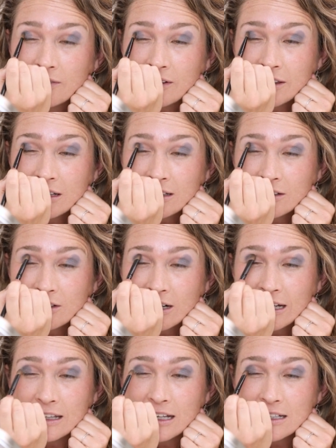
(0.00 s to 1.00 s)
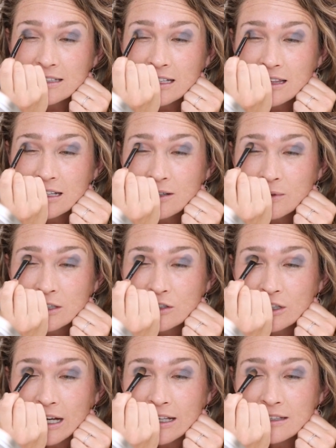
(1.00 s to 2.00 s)
fun thing to try and that's the thing with
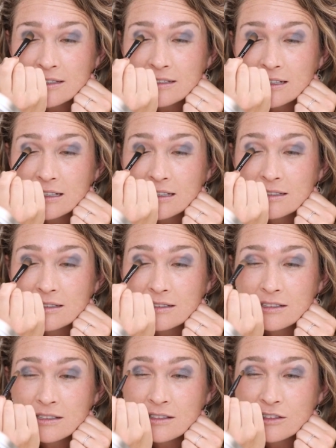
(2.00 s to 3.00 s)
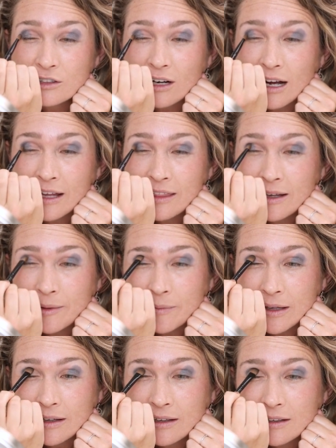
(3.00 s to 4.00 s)
trends is just try
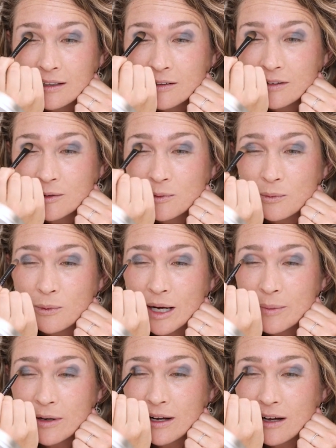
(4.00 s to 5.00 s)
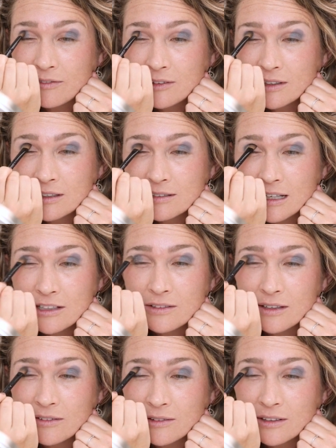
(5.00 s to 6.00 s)
them. You can wipe it off. You can decide
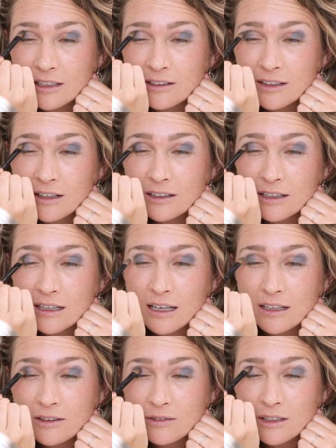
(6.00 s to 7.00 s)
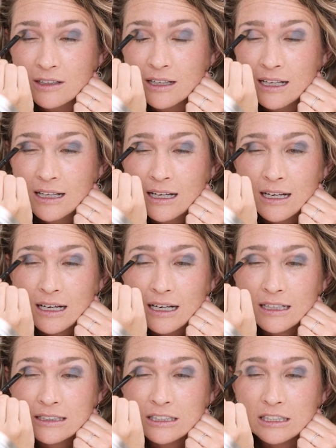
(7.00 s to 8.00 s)
you never want to do that look again. You can
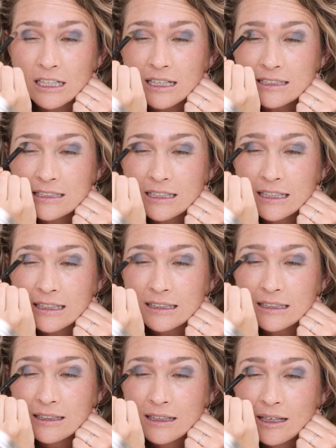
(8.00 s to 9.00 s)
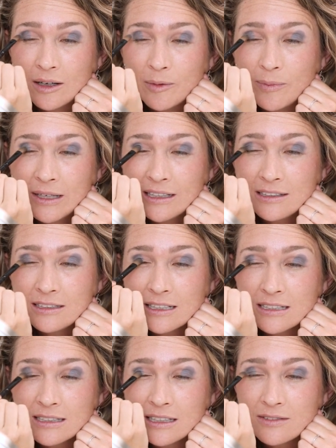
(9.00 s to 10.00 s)
adjust it. But it
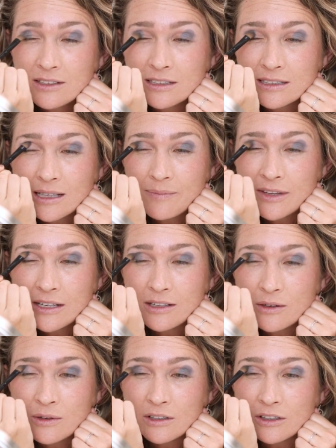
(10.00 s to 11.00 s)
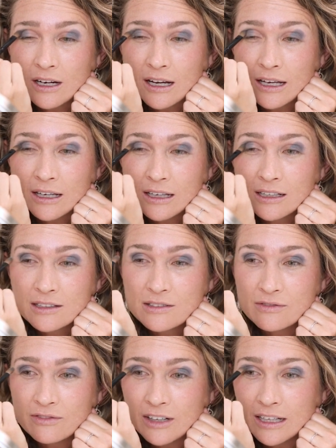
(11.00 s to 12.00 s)
just gives you something new to try and
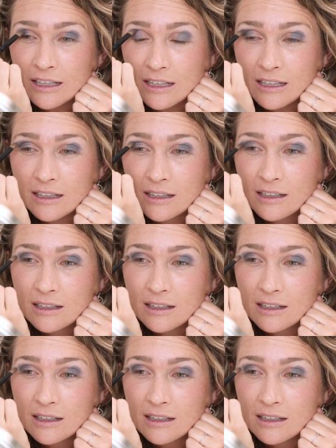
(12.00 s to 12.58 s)
it's fun